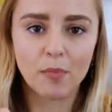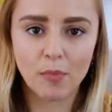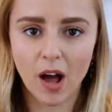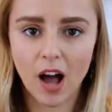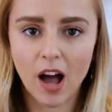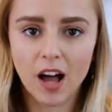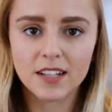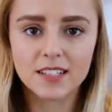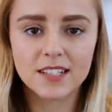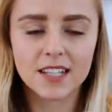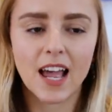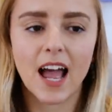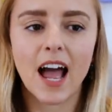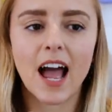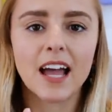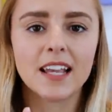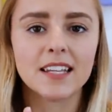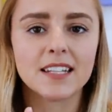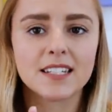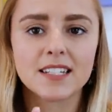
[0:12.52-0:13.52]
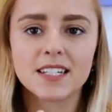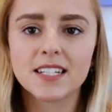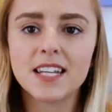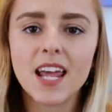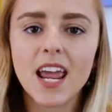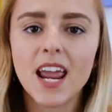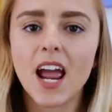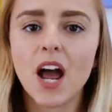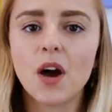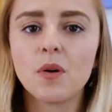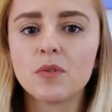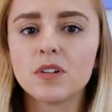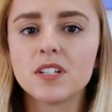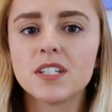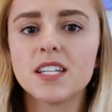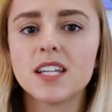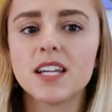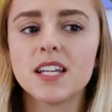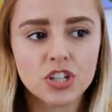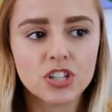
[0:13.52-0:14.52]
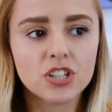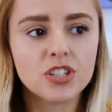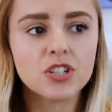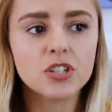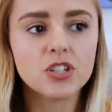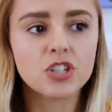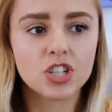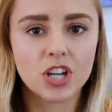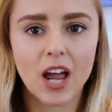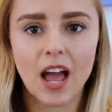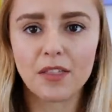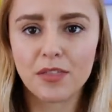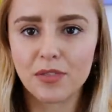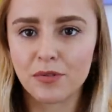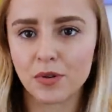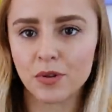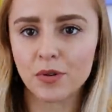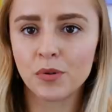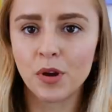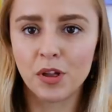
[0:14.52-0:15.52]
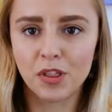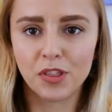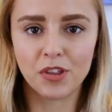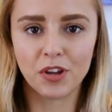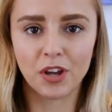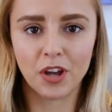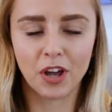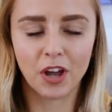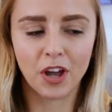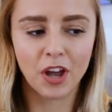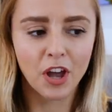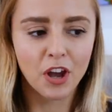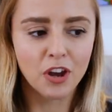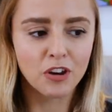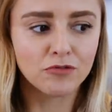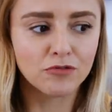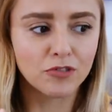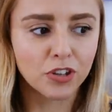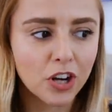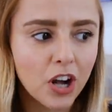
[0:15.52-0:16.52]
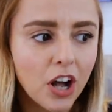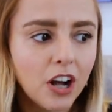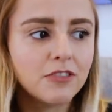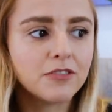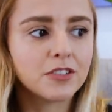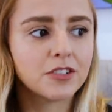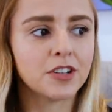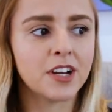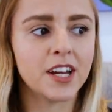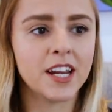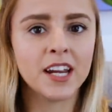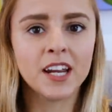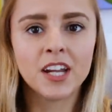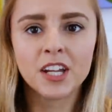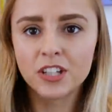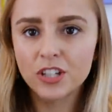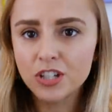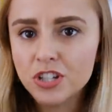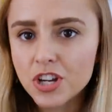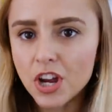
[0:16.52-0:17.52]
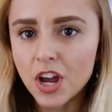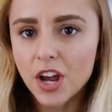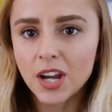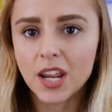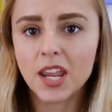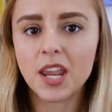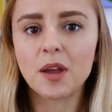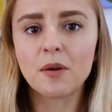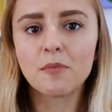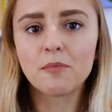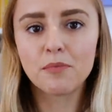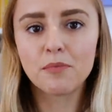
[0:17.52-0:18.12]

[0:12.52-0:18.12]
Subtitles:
apart. And today I wanted just to chat through the recovery journey